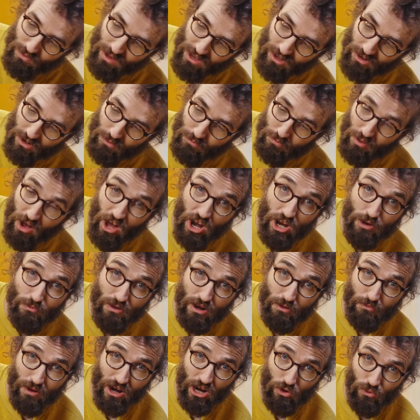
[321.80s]
being on the bottom of
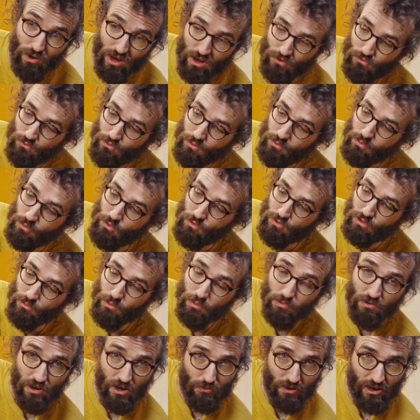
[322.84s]
the microwave, we moved them
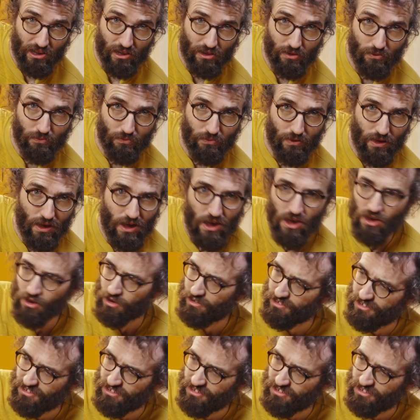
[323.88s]
up to the middle. Because